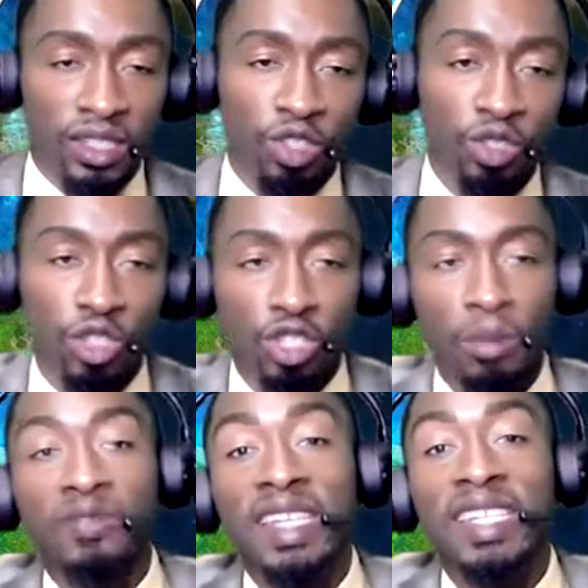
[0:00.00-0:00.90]
to know some
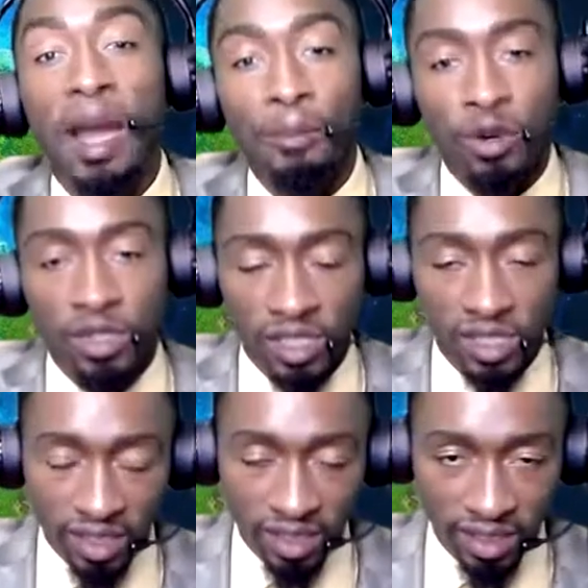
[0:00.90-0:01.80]
of the
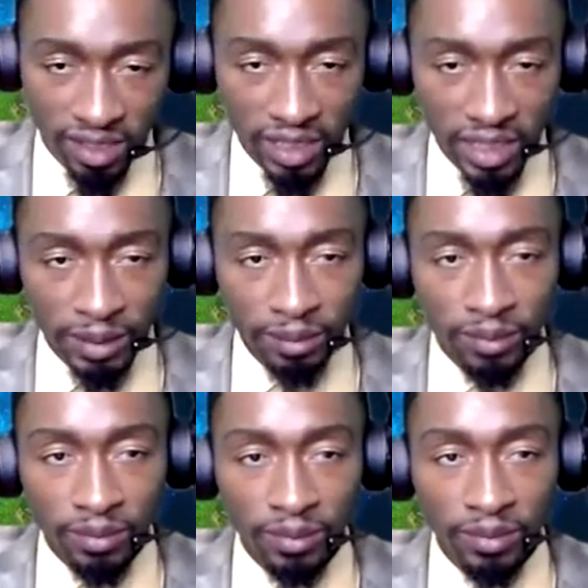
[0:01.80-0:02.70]
numbers,
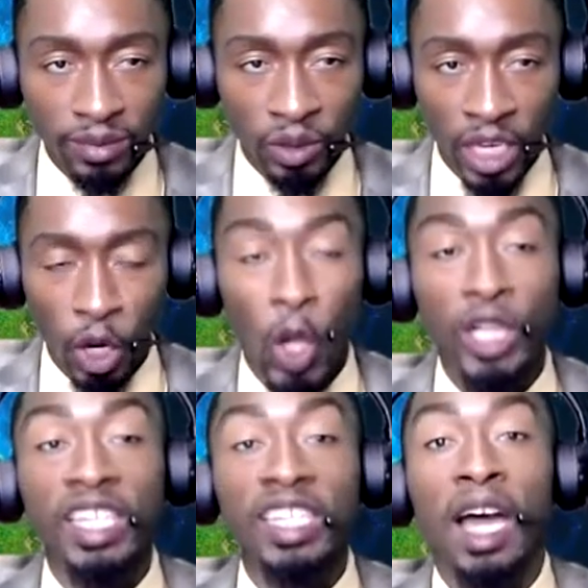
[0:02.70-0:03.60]
okay, all
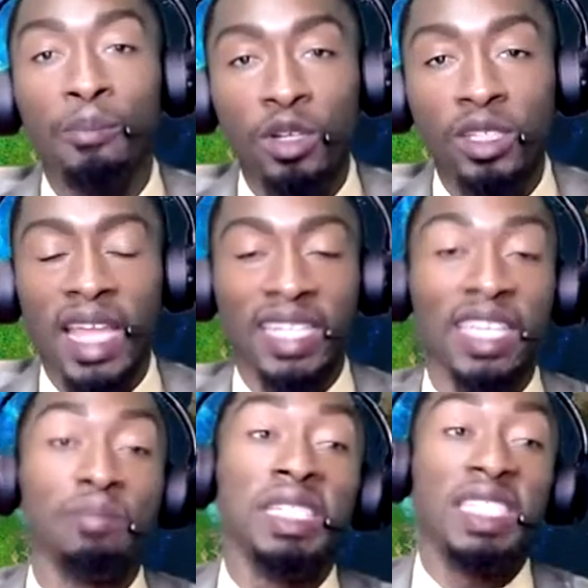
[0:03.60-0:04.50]
the numbers that
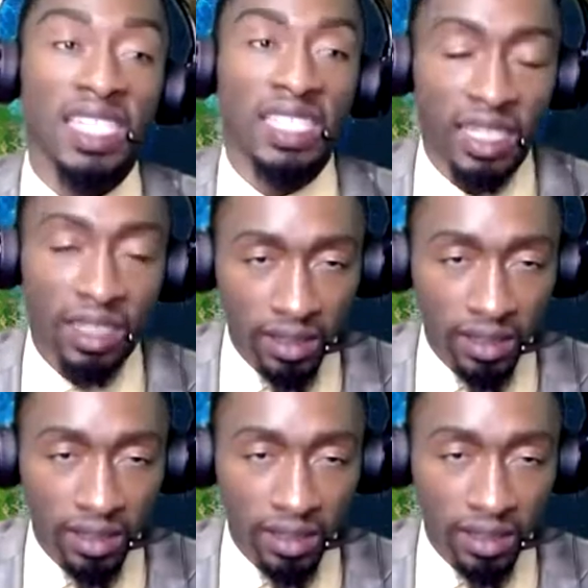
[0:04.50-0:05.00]
can be tested.